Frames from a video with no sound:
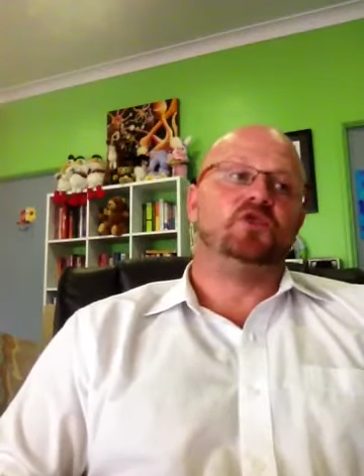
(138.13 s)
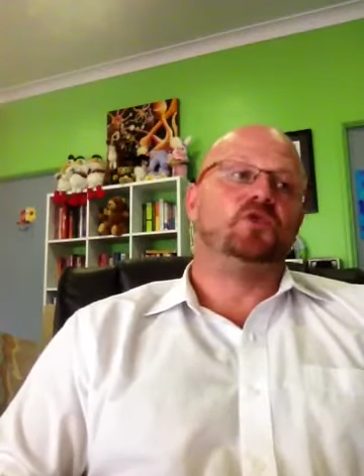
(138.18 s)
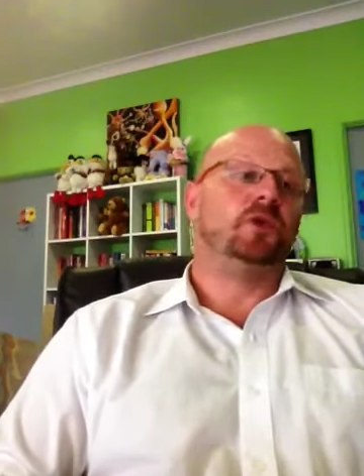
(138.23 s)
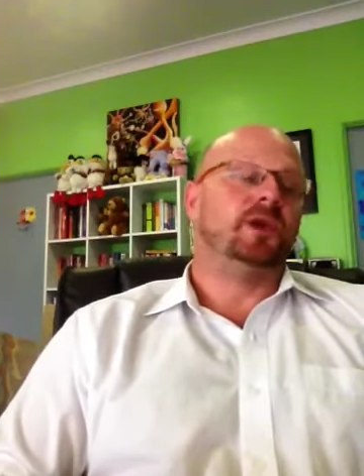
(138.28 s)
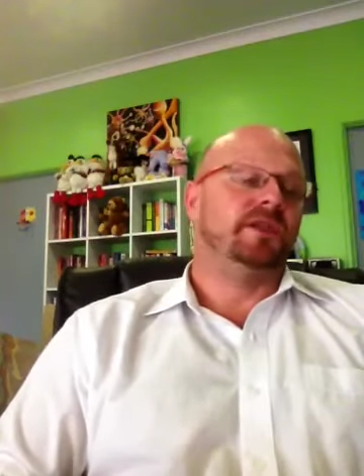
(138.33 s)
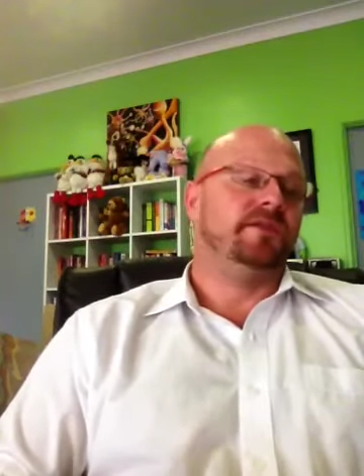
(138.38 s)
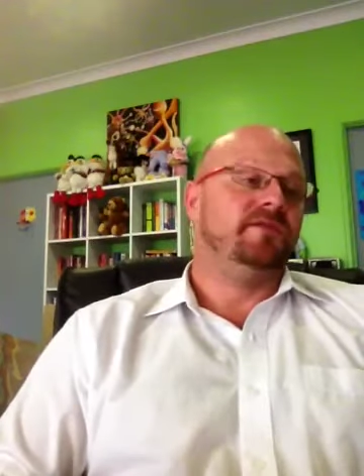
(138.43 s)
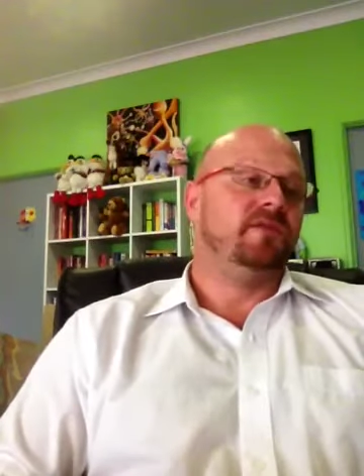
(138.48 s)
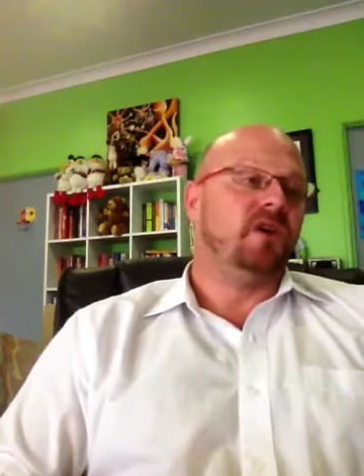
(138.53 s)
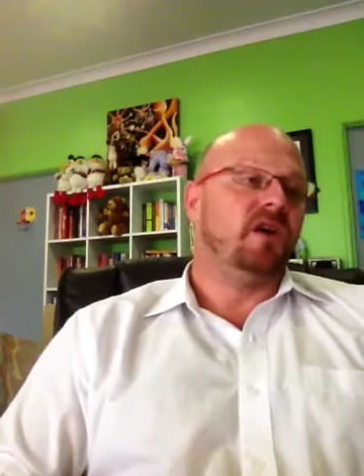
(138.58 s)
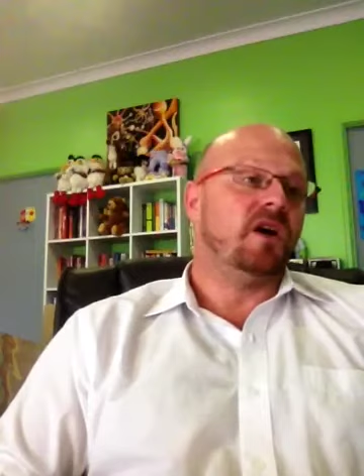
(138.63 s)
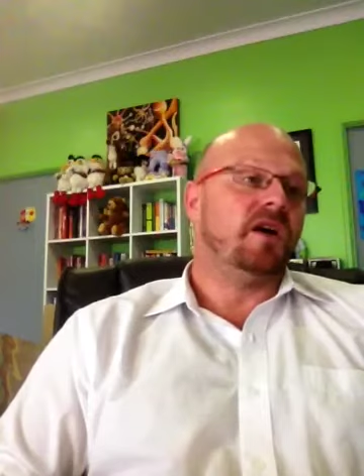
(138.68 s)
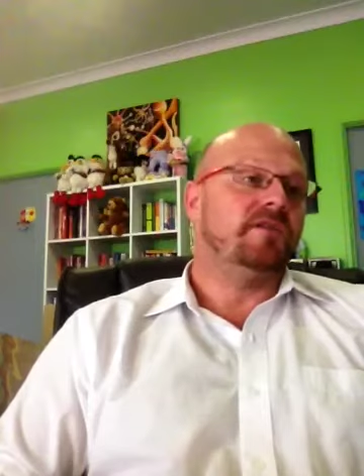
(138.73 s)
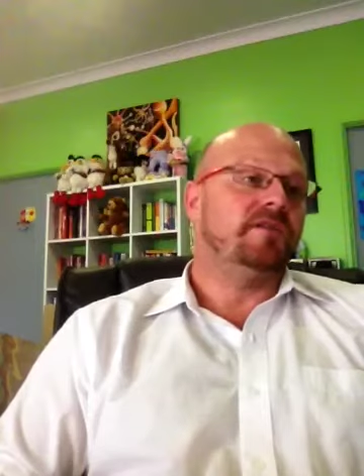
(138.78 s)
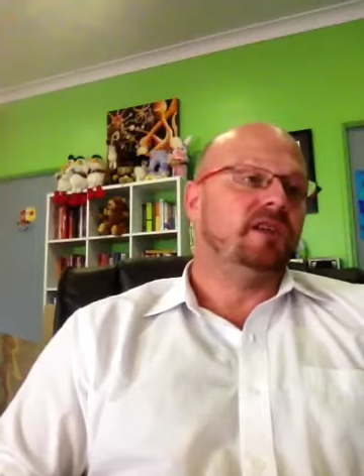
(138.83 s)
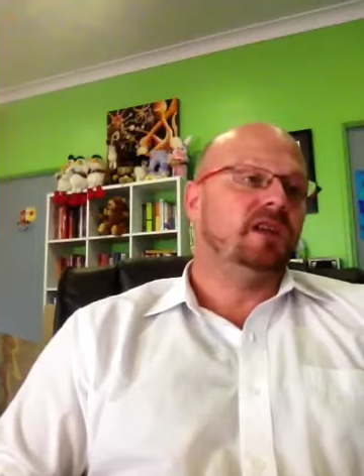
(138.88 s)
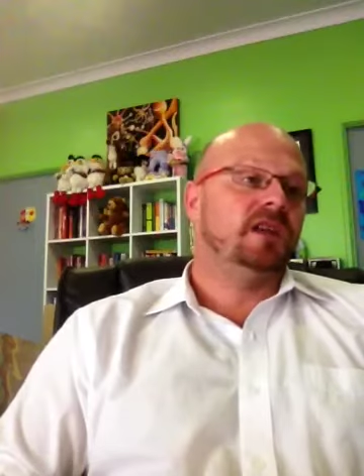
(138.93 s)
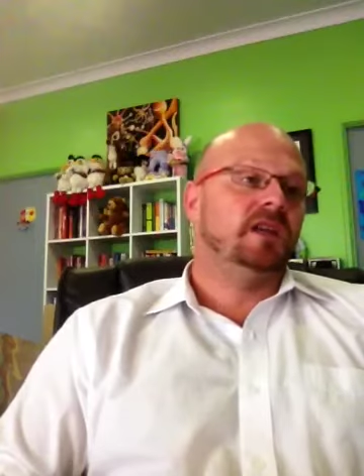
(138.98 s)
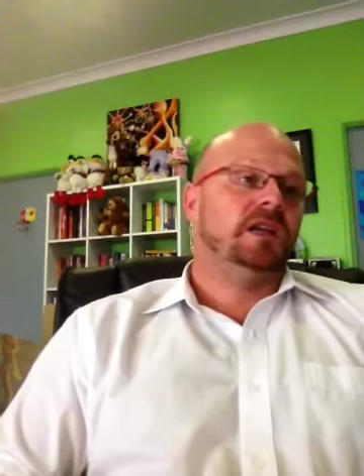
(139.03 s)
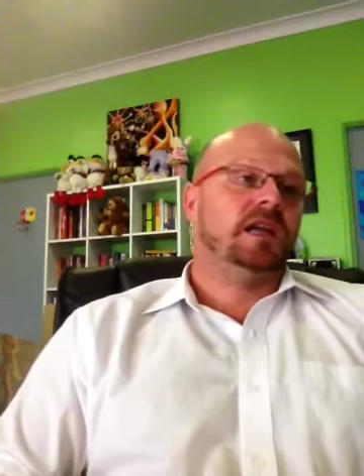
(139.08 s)
25
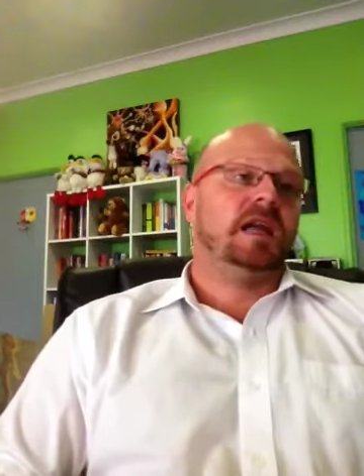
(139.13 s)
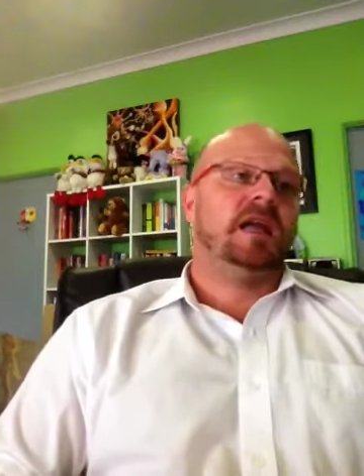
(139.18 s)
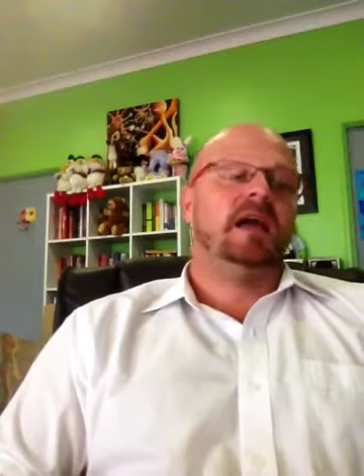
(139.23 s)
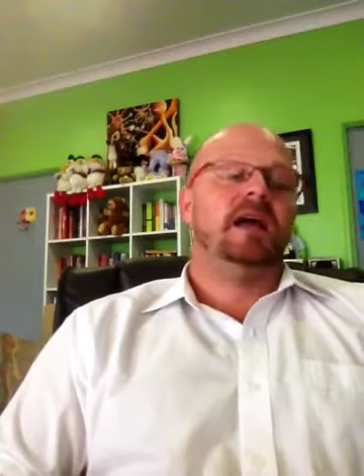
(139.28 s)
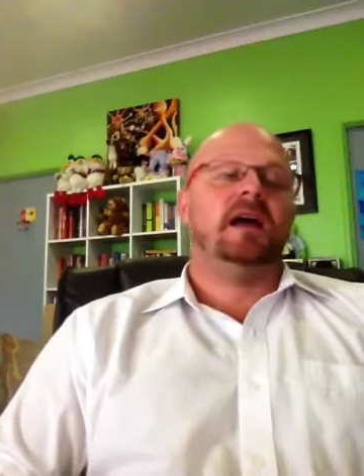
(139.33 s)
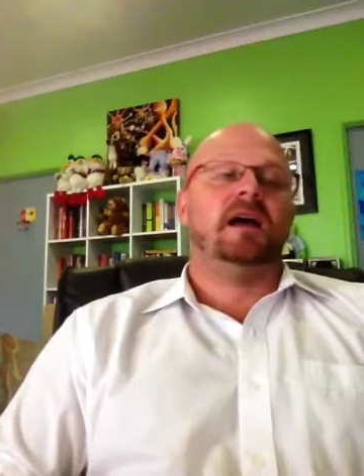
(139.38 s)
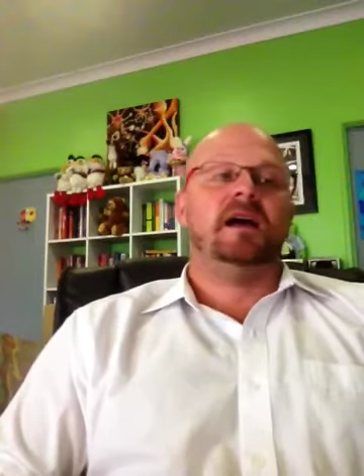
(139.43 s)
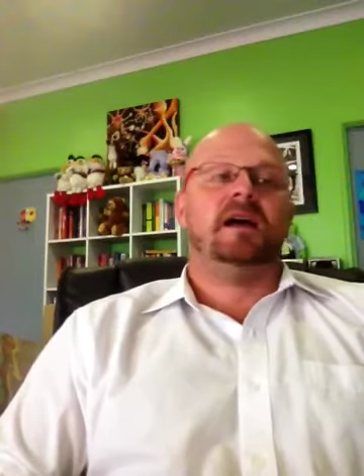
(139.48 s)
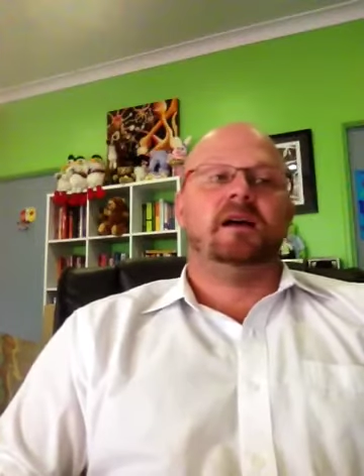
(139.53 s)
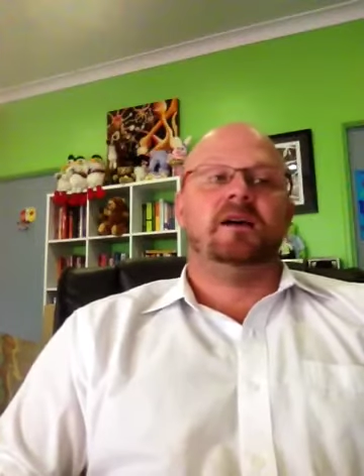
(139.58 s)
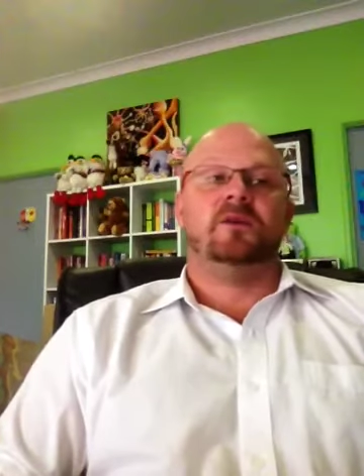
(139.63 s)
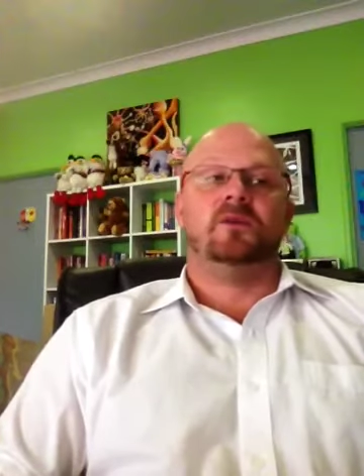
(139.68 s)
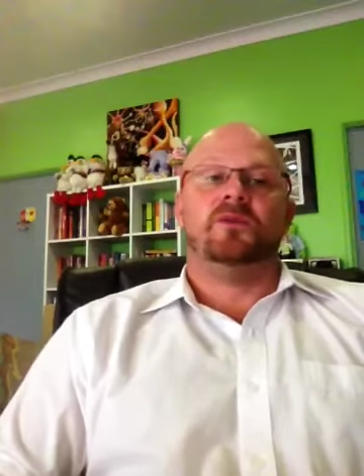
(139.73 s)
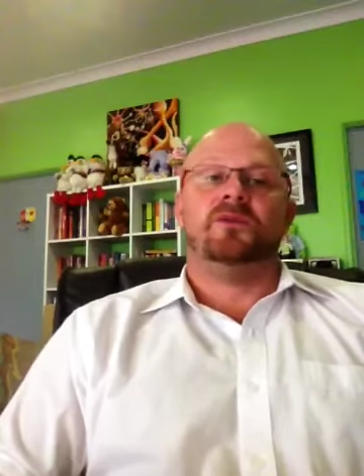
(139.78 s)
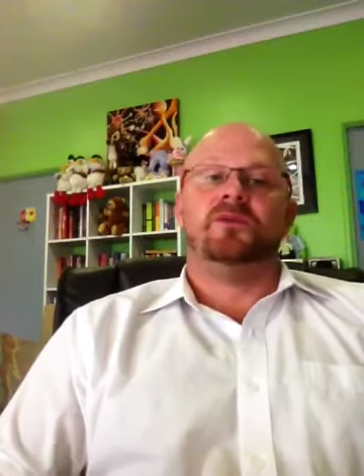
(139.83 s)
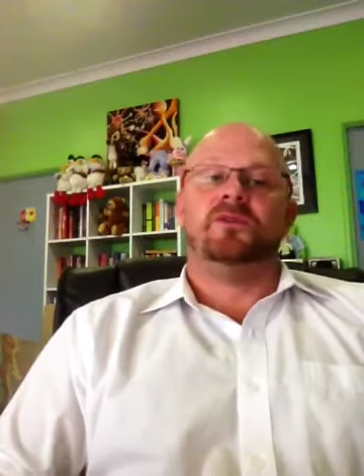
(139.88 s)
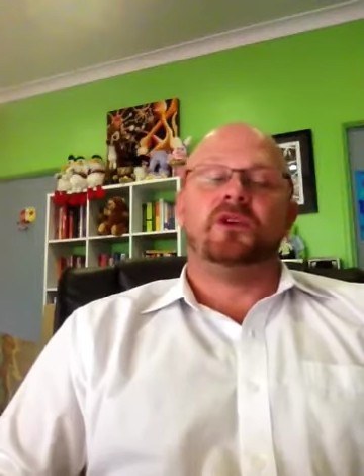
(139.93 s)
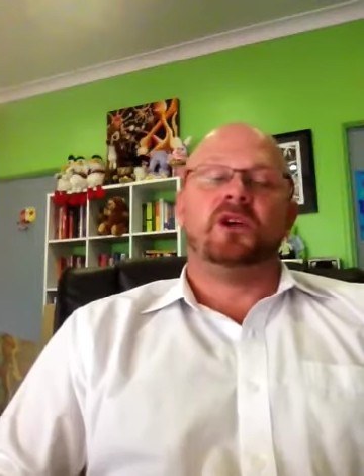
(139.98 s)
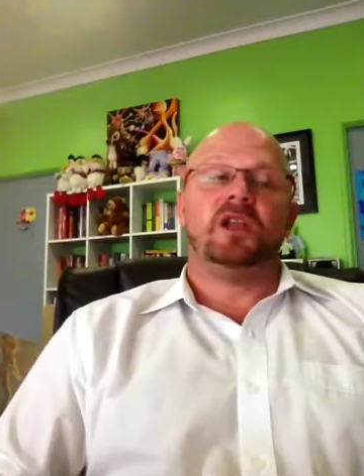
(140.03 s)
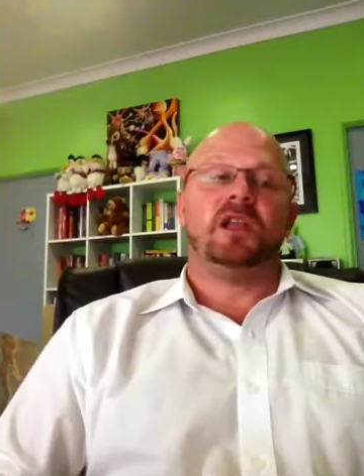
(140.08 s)
or
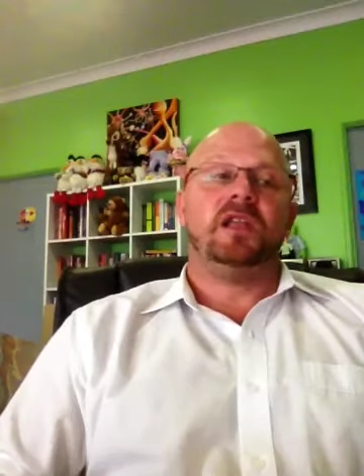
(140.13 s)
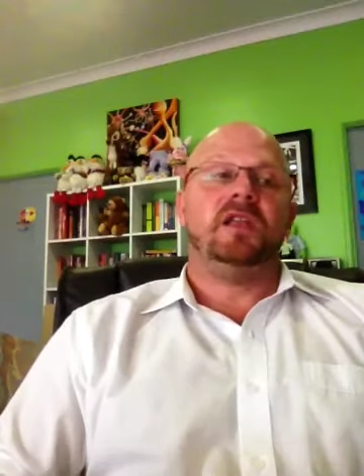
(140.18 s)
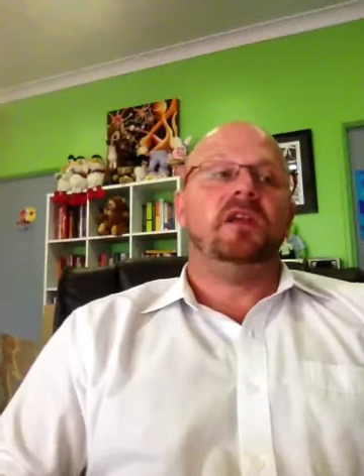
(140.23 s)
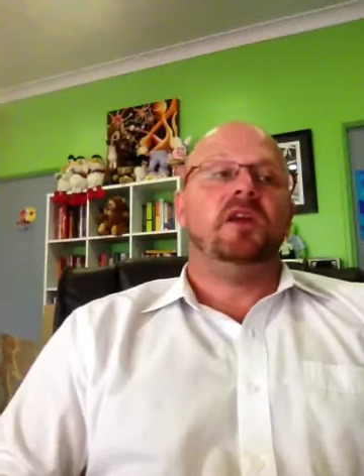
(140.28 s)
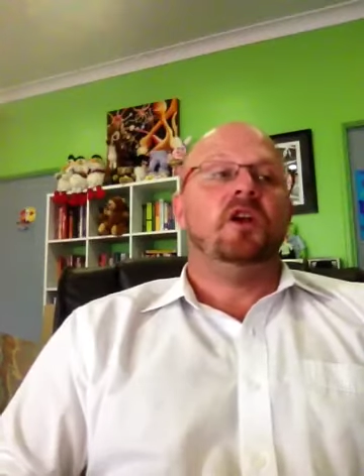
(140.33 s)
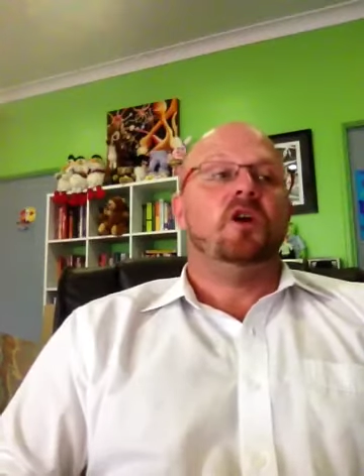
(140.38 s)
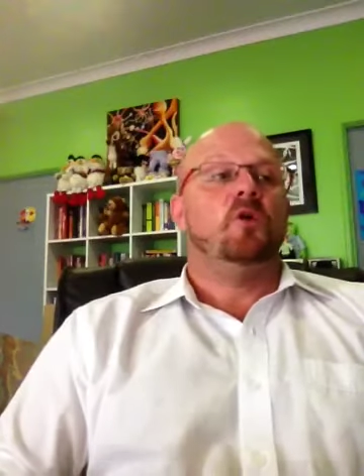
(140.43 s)
30,